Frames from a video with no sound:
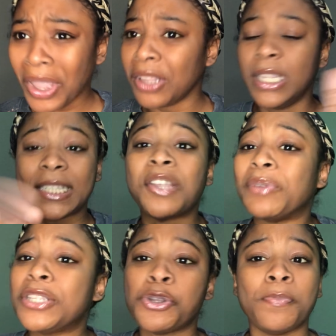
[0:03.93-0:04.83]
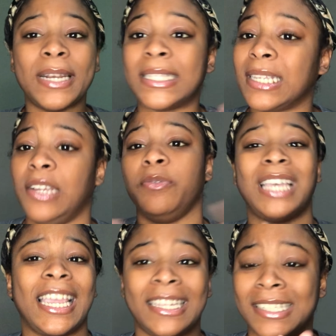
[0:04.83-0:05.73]
Listen, we 2 minutes in. We
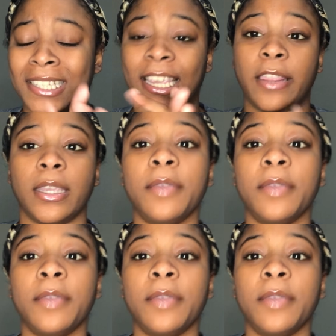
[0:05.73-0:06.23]
gotta get this together.